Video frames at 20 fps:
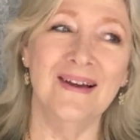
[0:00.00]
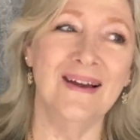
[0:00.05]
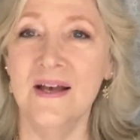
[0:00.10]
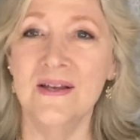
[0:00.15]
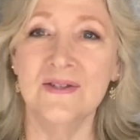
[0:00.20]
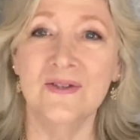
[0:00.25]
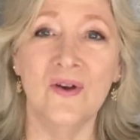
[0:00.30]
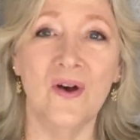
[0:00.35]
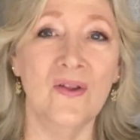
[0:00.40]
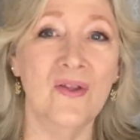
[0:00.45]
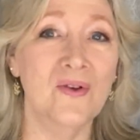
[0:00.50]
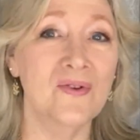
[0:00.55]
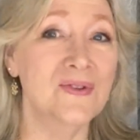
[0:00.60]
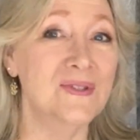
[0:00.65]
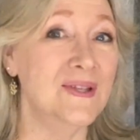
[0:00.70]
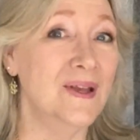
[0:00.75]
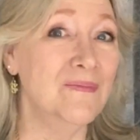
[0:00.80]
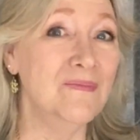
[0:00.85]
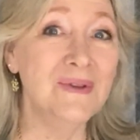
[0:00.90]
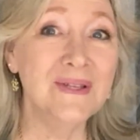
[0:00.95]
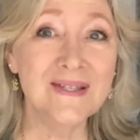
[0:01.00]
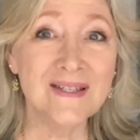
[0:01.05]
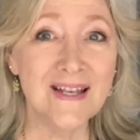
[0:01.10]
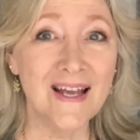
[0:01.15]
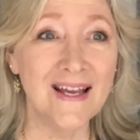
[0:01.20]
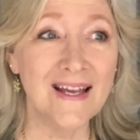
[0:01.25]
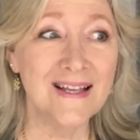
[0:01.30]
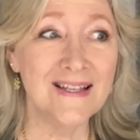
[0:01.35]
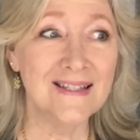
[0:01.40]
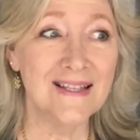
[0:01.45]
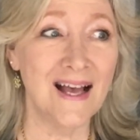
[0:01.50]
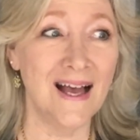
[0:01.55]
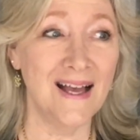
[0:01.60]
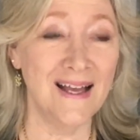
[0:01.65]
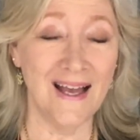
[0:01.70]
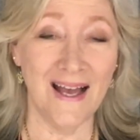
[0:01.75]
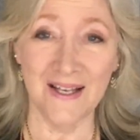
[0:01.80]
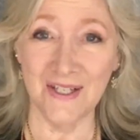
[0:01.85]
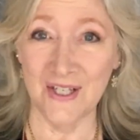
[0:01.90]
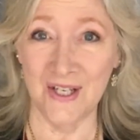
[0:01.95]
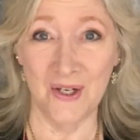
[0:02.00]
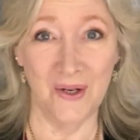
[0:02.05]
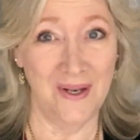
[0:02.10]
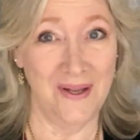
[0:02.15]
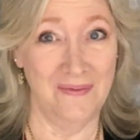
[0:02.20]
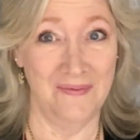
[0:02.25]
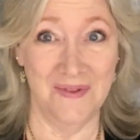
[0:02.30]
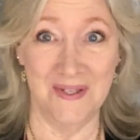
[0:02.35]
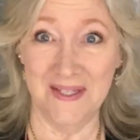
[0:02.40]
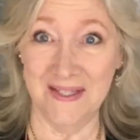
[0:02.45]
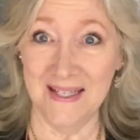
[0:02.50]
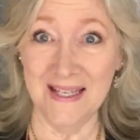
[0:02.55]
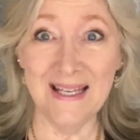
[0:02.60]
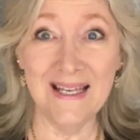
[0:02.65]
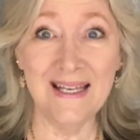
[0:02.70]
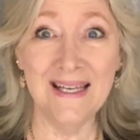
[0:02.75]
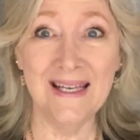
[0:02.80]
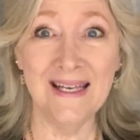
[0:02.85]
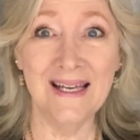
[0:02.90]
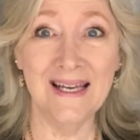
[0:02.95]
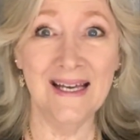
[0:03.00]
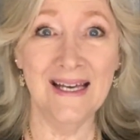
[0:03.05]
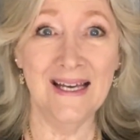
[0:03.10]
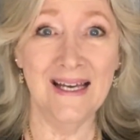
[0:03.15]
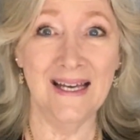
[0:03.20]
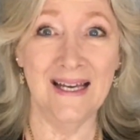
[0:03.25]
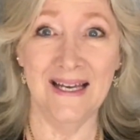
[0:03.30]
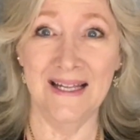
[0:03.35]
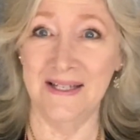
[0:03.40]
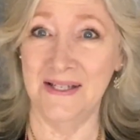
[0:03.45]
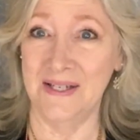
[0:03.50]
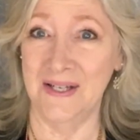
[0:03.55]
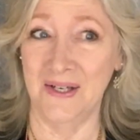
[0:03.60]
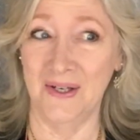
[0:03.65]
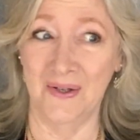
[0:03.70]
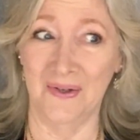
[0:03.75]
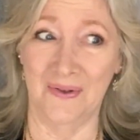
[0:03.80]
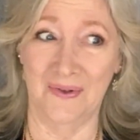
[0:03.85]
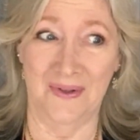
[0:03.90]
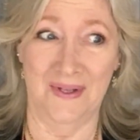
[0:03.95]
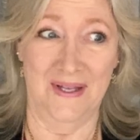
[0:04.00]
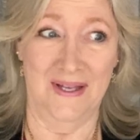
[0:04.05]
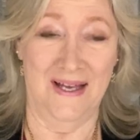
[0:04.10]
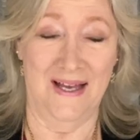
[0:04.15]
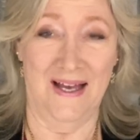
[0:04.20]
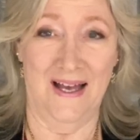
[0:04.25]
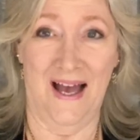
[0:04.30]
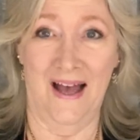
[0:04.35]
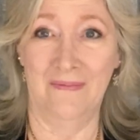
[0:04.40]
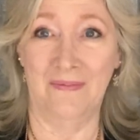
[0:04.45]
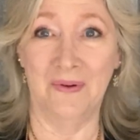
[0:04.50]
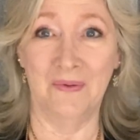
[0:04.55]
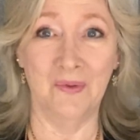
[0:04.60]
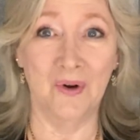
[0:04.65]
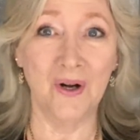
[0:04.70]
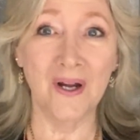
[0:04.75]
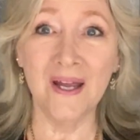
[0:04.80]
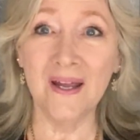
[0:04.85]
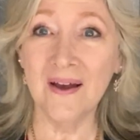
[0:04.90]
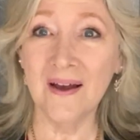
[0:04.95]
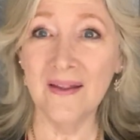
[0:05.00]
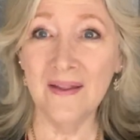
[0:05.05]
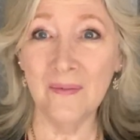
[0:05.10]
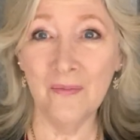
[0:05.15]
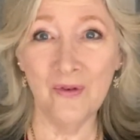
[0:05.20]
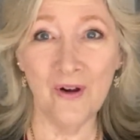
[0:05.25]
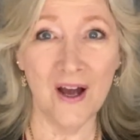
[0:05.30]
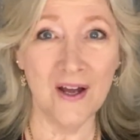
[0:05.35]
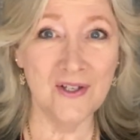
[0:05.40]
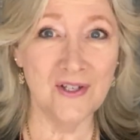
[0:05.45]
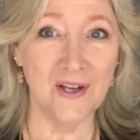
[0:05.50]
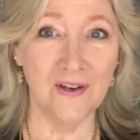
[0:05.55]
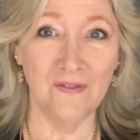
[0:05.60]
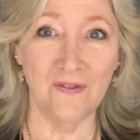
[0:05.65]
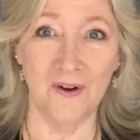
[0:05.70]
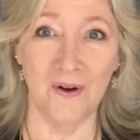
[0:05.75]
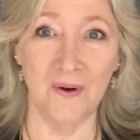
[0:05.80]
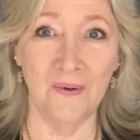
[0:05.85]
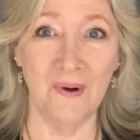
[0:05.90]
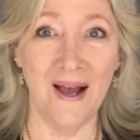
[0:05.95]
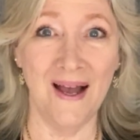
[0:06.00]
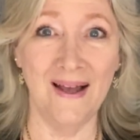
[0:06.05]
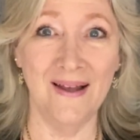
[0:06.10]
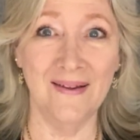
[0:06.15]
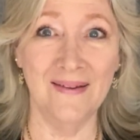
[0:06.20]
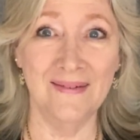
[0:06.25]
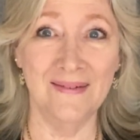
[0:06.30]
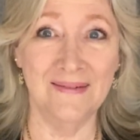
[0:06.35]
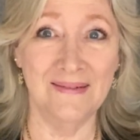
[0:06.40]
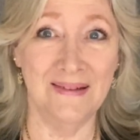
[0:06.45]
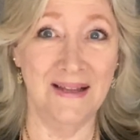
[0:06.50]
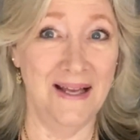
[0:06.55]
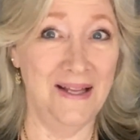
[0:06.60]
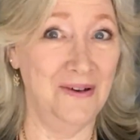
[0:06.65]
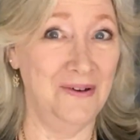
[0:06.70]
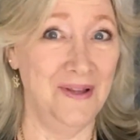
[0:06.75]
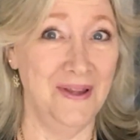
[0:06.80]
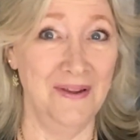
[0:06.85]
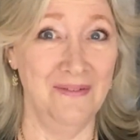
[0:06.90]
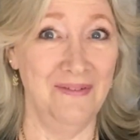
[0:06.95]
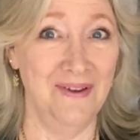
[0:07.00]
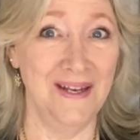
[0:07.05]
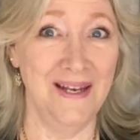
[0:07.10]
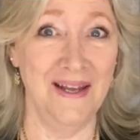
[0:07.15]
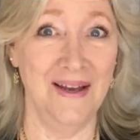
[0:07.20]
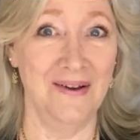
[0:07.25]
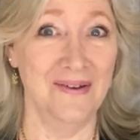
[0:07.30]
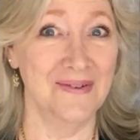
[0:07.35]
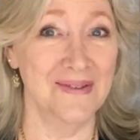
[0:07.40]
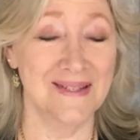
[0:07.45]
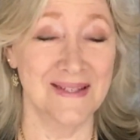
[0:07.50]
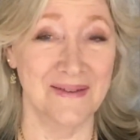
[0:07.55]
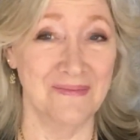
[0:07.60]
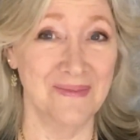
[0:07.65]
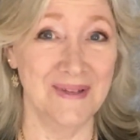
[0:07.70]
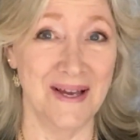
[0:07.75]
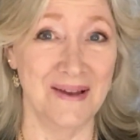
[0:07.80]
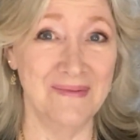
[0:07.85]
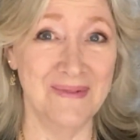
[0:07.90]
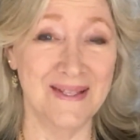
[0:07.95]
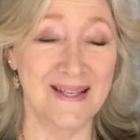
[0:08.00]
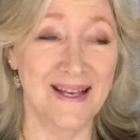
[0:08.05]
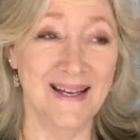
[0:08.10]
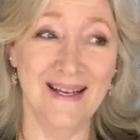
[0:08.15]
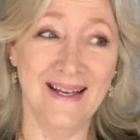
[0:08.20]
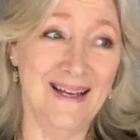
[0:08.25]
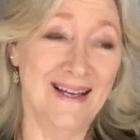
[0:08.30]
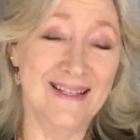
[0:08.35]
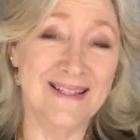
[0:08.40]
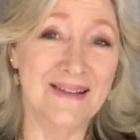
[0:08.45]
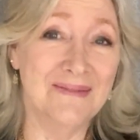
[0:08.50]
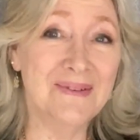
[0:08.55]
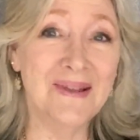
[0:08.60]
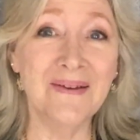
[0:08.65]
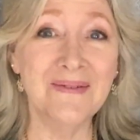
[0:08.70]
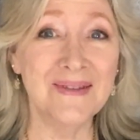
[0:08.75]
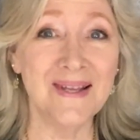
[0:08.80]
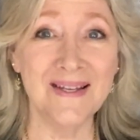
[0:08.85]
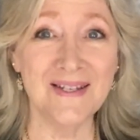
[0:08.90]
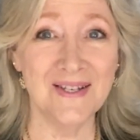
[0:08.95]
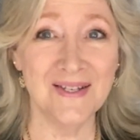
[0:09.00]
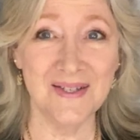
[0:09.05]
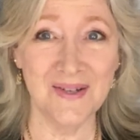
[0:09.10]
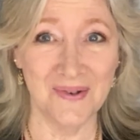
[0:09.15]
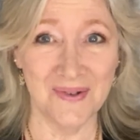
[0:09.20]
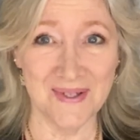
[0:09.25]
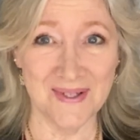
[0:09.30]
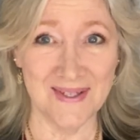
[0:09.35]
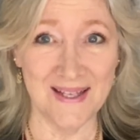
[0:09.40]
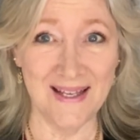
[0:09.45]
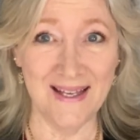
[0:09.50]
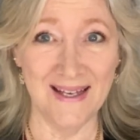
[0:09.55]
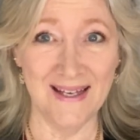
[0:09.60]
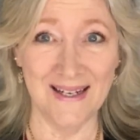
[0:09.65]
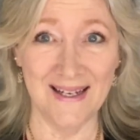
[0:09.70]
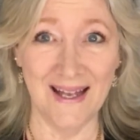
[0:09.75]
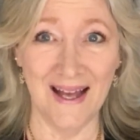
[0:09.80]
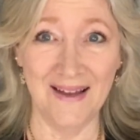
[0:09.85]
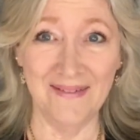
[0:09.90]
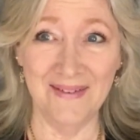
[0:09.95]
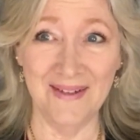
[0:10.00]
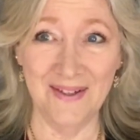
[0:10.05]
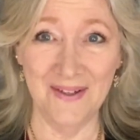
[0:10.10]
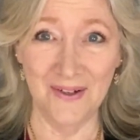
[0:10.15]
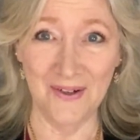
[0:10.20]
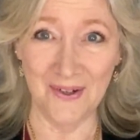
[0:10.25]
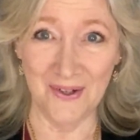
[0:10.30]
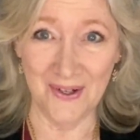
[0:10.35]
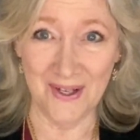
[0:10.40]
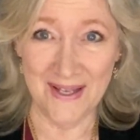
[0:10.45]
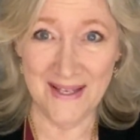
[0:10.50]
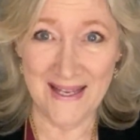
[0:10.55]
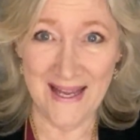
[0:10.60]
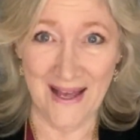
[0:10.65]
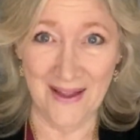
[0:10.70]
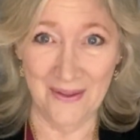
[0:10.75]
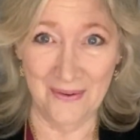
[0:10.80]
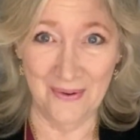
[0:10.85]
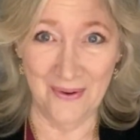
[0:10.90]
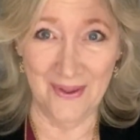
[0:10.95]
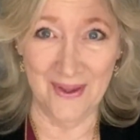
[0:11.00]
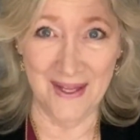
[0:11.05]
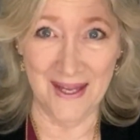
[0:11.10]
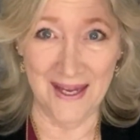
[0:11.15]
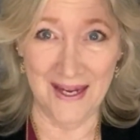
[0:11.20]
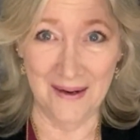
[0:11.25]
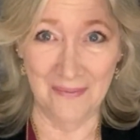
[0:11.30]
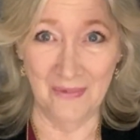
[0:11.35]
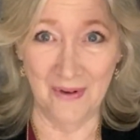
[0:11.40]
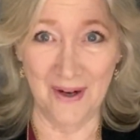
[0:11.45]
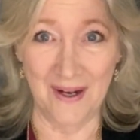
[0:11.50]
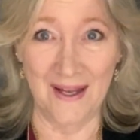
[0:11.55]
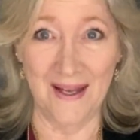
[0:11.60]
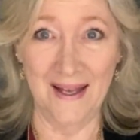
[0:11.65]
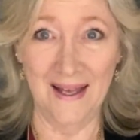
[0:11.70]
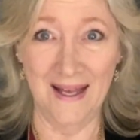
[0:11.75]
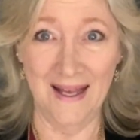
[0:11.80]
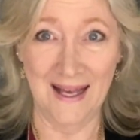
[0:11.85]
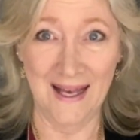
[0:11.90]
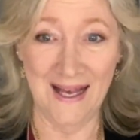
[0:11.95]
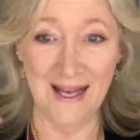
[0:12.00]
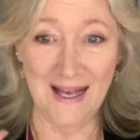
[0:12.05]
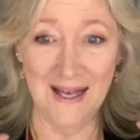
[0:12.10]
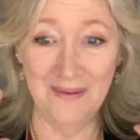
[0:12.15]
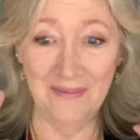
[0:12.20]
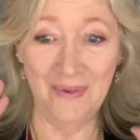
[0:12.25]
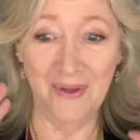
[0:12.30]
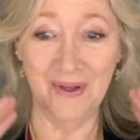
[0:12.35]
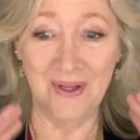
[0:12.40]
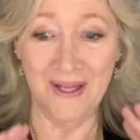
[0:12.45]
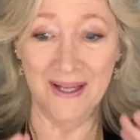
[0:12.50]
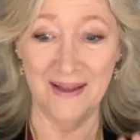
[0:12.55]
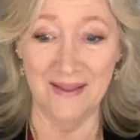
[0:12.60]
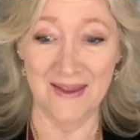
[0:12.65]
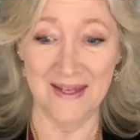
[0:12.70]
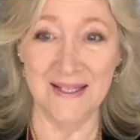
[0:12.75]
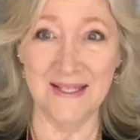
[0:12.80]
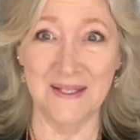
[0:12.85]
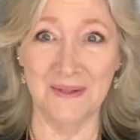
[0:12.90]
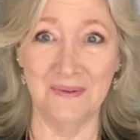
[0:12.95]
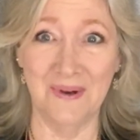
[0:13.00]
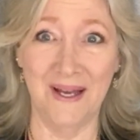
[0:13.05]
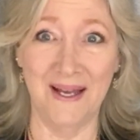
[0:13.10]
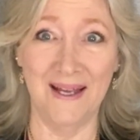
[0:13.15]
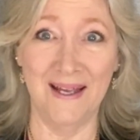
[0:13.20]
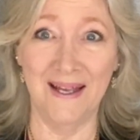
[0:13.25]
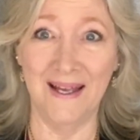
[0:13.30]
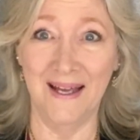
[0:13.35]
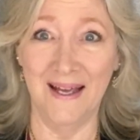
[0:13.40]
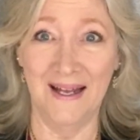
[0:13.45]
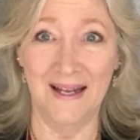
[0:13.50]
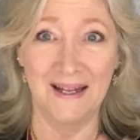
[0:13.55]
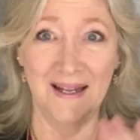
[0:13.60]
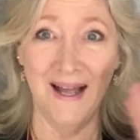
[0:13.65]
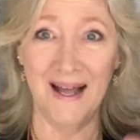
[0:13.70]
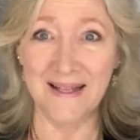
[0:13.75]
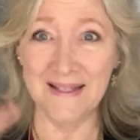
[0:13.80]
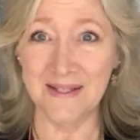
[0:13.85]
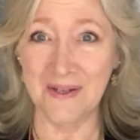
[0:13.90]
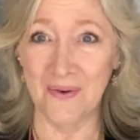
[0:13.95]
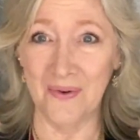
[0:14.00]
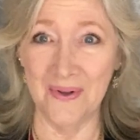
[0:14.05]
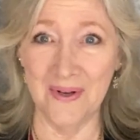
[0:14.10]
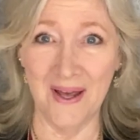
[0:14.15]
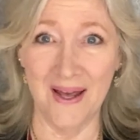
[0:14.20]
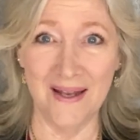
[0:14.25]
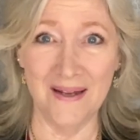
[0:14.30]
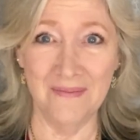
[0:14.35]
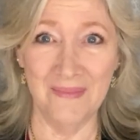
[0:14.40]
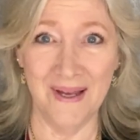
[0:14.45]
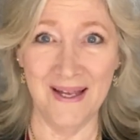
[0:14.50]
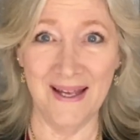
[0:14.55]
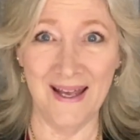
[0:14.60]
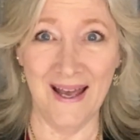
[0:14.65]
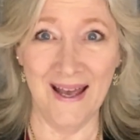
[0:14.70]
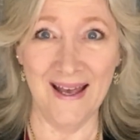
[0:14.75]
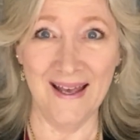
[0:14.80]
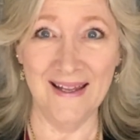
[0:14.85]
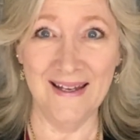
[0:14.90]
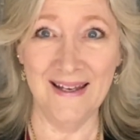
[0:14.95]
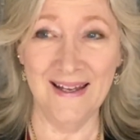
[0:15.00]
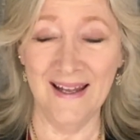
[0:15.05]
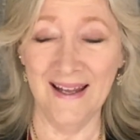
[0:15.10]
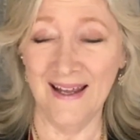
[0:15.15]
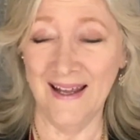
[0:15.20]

so although some mistakes I actually don't even see until I've been working on the project for a while later in the video, sometimes I just don't see it. I mean, you're looking down through the camera. I'm looking this way. Lots going on in my head.